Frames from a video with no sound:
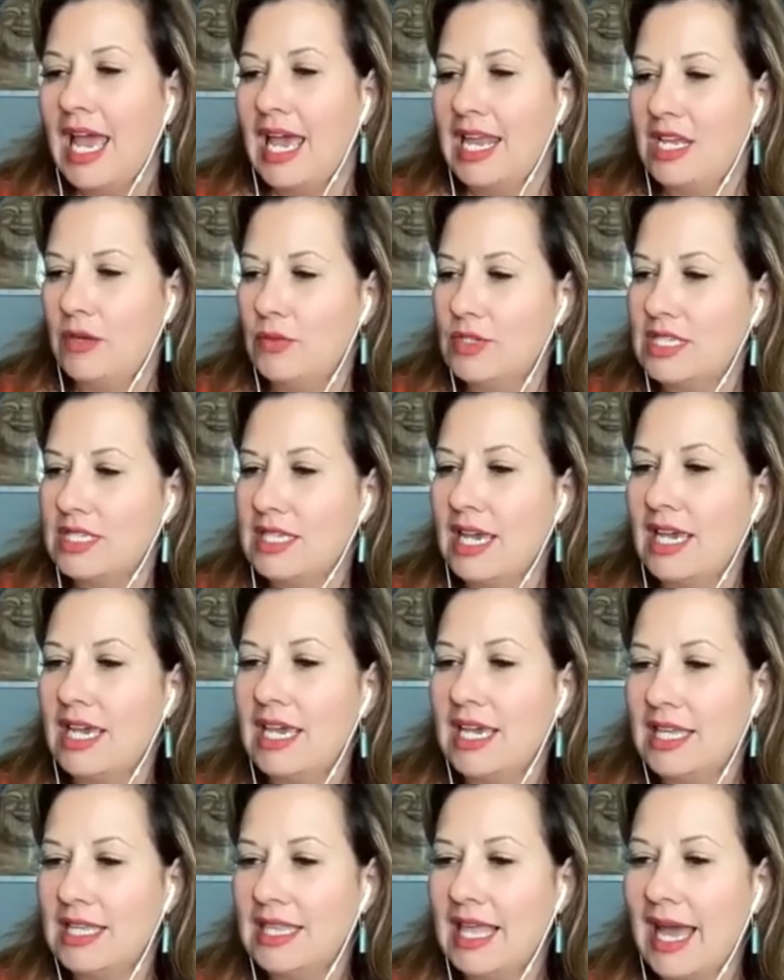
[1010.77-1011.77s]
and he was
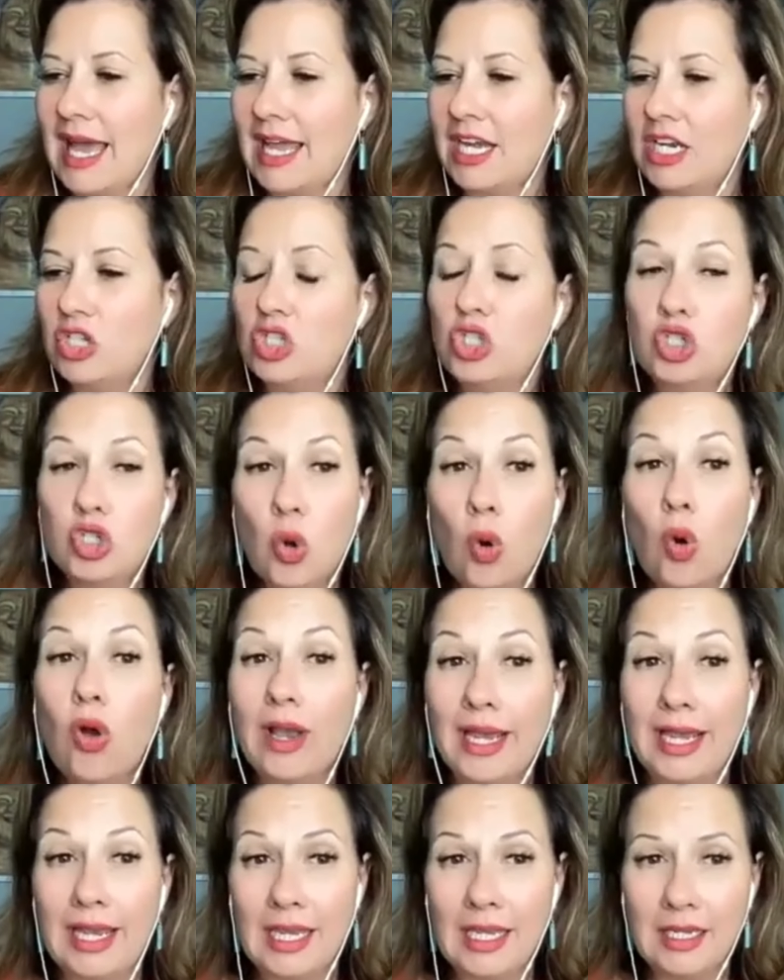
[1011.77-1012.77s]
saying that
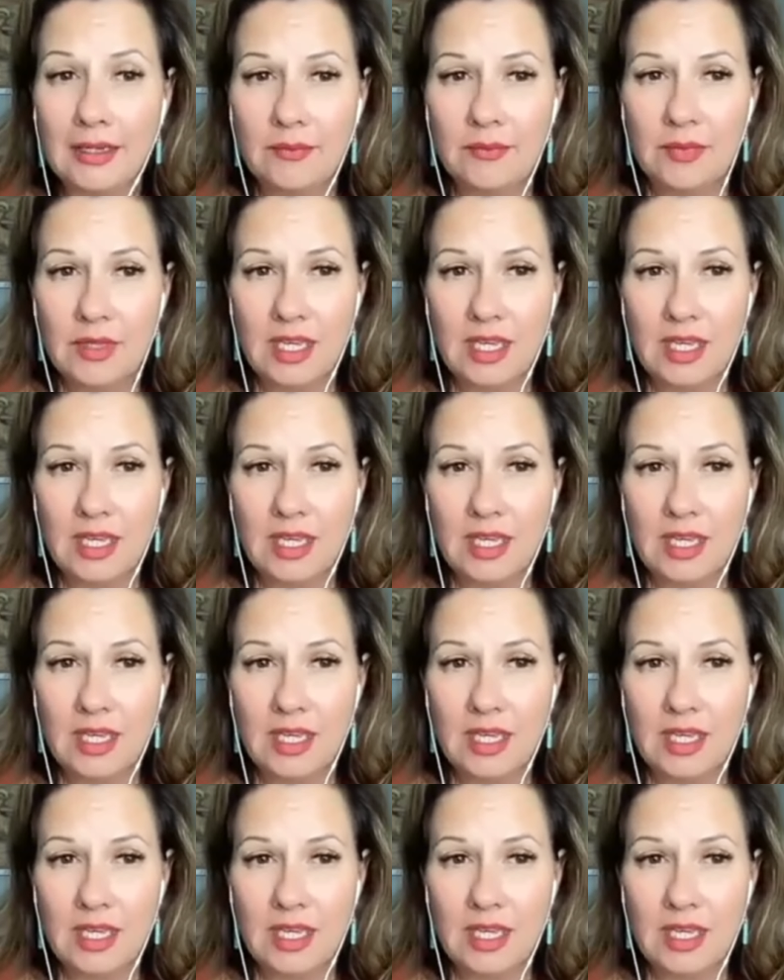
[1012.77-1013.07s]
joy,